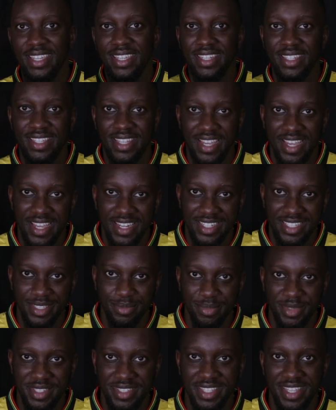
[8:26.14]
the honest
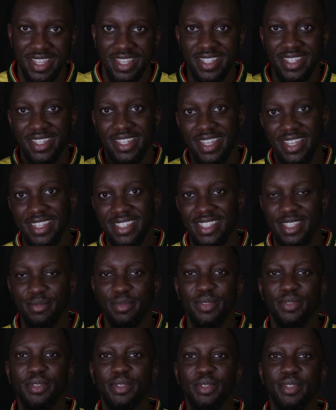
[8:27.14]
mistake that some
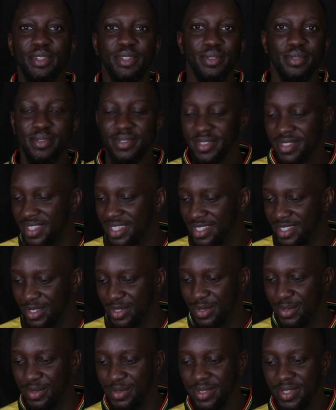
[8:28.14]
of you do. It's
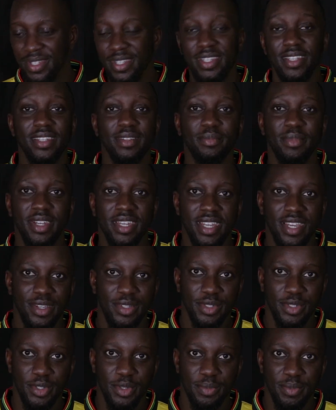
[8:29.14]
cool, but now
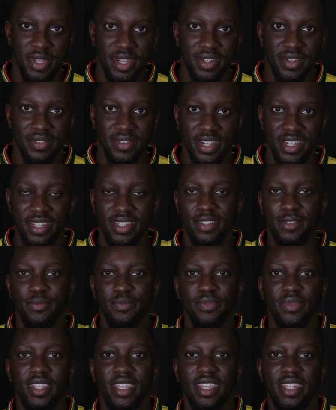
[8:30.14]
you know better, right?
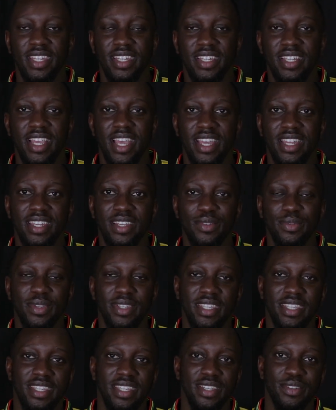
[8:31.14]
And in Ghana,
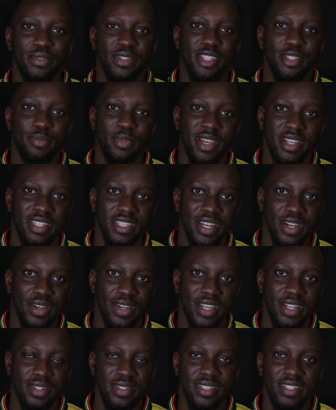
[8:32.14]
we respect our
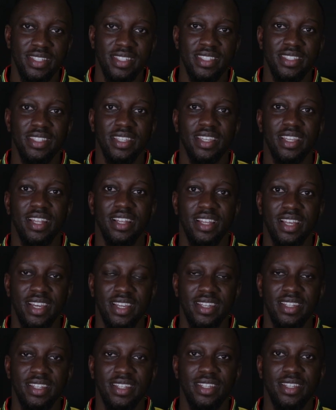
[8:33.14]
elders a
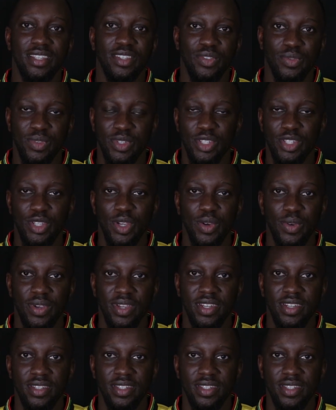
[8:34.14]
lot. We show it,